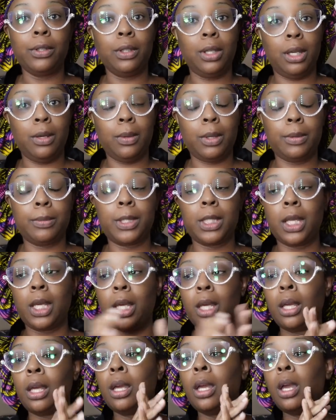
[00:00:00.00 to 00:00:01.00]
You get what I'm
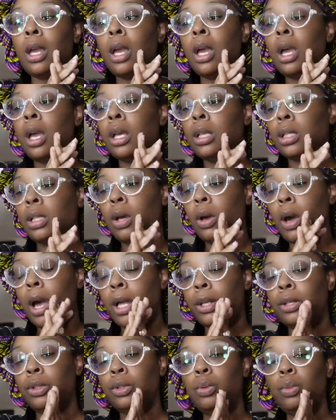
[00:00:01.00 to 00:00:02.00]
saying? So
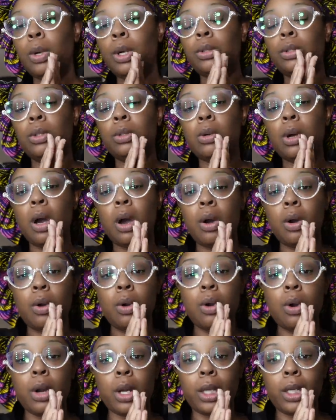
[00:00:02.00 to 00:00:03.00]
I do want to
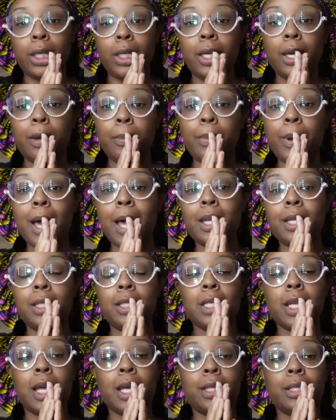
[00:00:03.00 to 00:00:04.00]
wholeheartedly
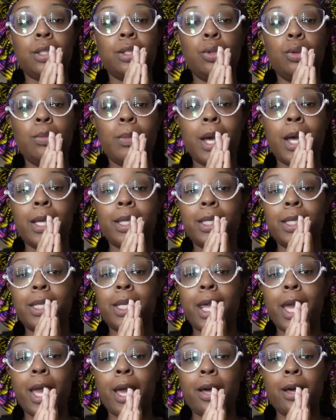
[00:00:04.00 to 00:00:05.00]
apologize to my
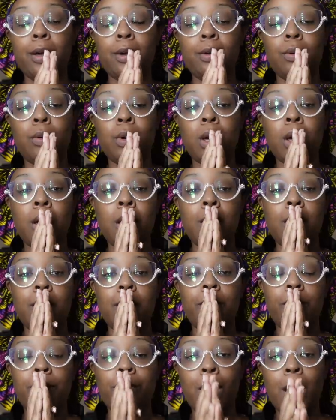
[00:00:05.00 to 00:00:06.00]
down
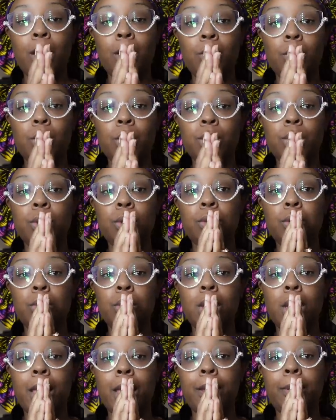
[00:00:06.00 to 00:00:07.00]
followers who
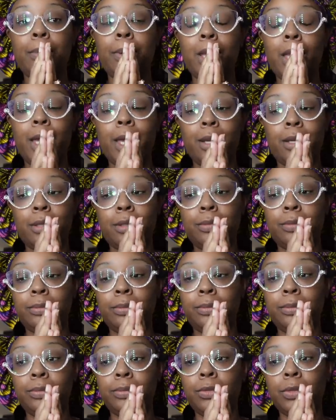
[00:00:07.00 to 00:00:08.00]
are like platinum
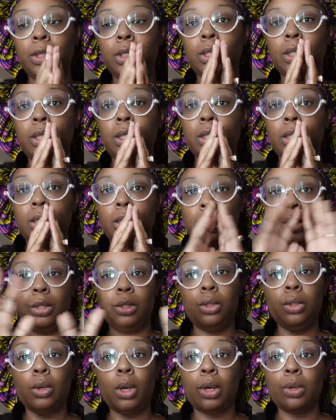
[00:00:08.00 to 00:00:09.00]

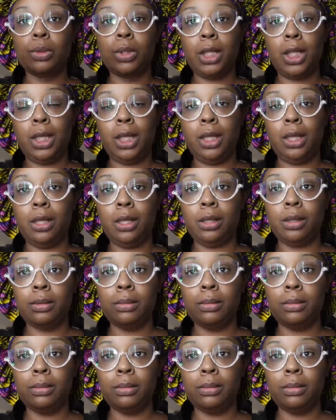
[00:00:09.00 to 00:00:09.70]
you on 10.